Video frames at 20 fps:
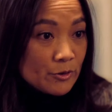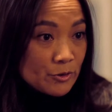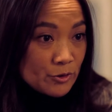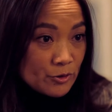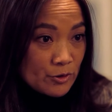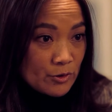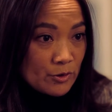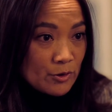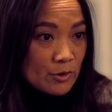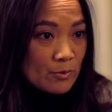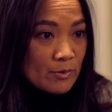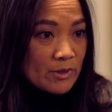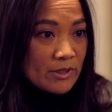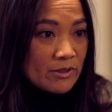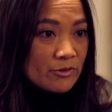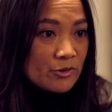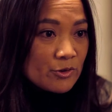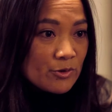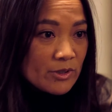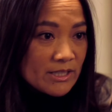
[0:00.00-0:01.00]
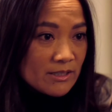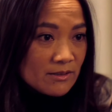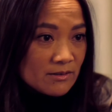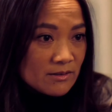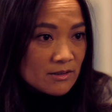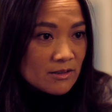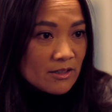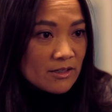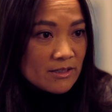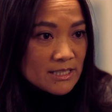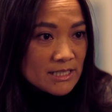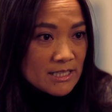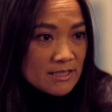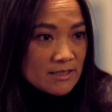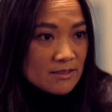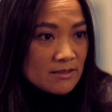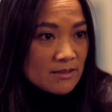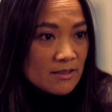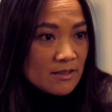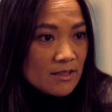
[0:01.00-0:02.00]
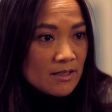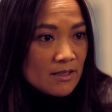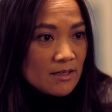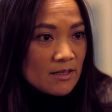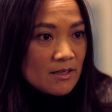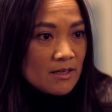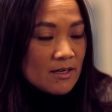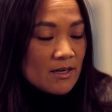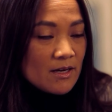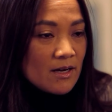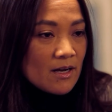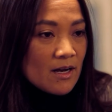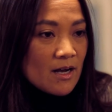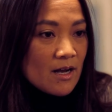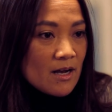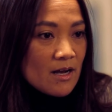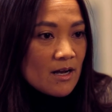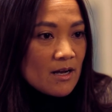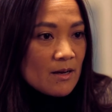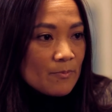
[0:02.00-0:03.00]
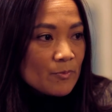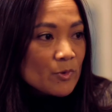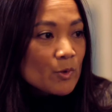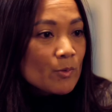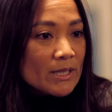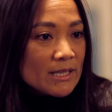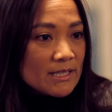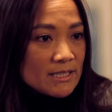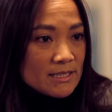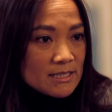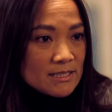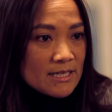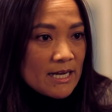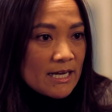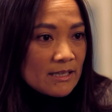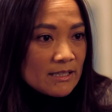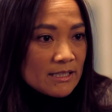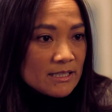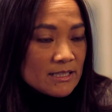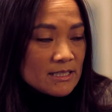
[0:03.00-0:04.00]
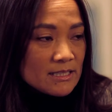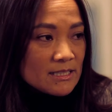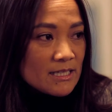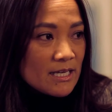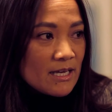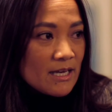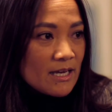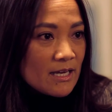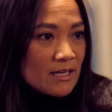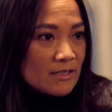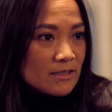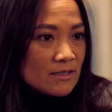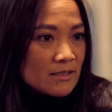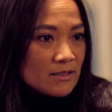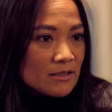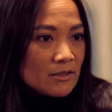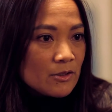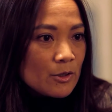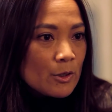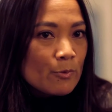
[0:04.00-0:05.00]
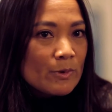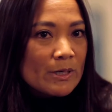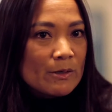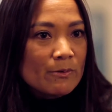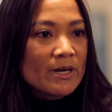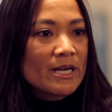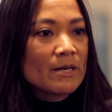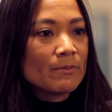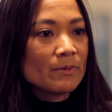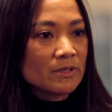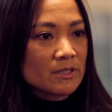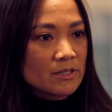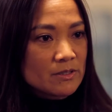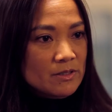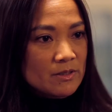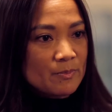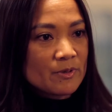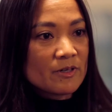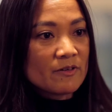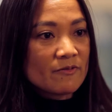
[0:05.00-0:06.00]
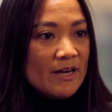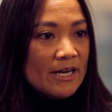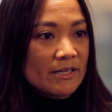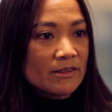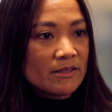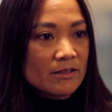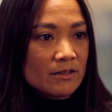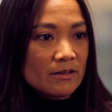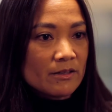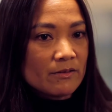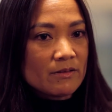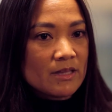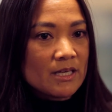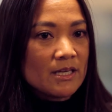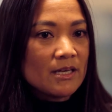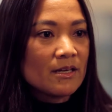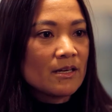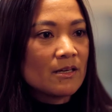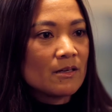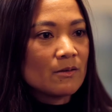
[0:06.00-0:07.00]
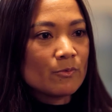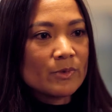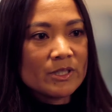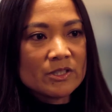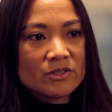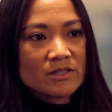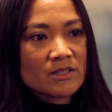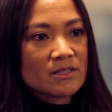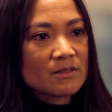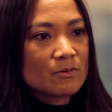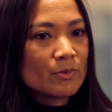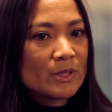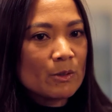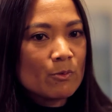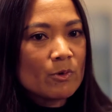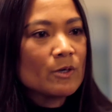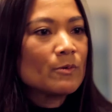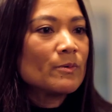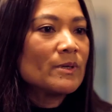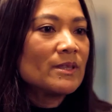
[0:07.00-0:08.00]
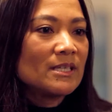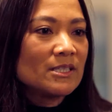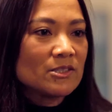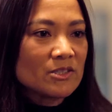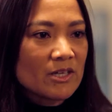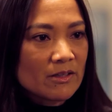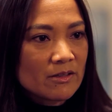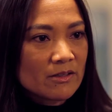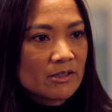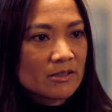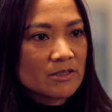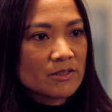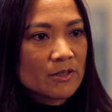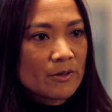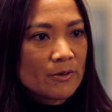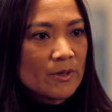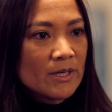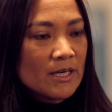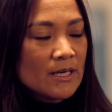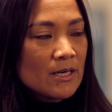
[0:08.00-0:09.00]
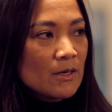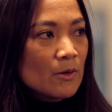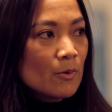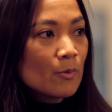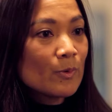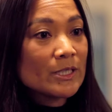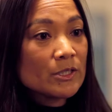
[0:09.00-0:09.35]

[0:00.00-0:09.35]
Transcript: shoot with Jordan Clarkson with his stylist, and we were able to provide the clothing, and we work with each other. So we